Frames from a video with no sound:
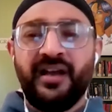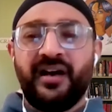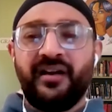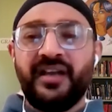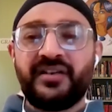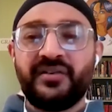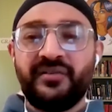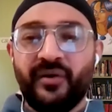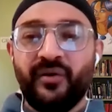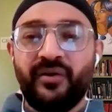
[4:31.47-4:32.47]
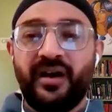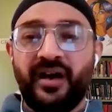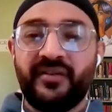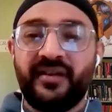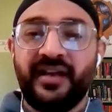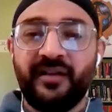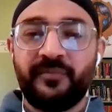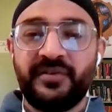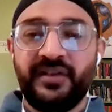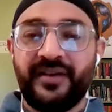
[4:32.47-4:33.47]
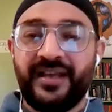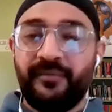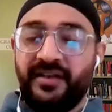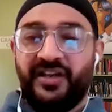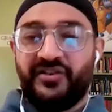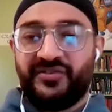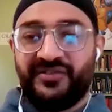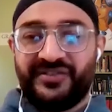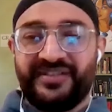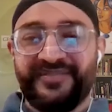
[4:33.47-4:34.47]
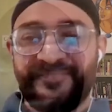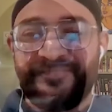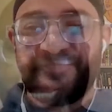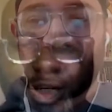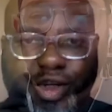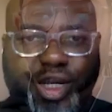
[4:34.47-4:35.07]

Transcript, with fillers: I'd like to know how that helped you in communications. And